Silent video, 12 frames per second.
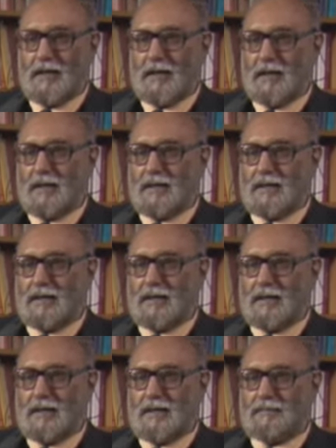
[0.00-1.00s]
and
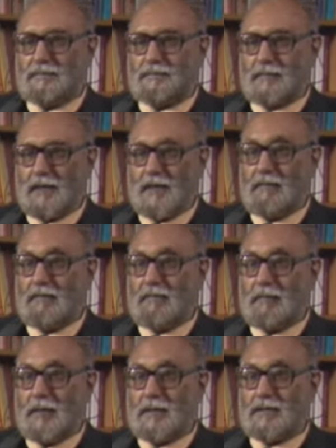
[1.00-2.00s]
even
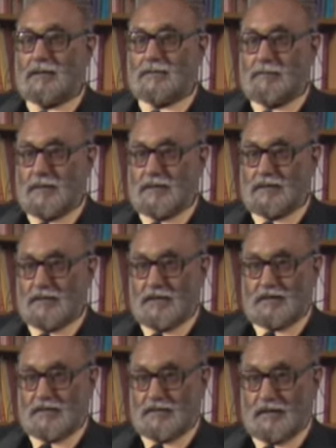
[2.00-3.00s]
we built the space
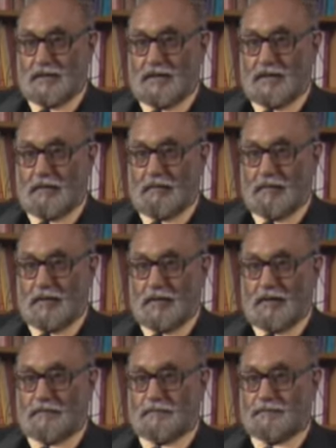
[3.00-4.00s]
sciences under that umbrella.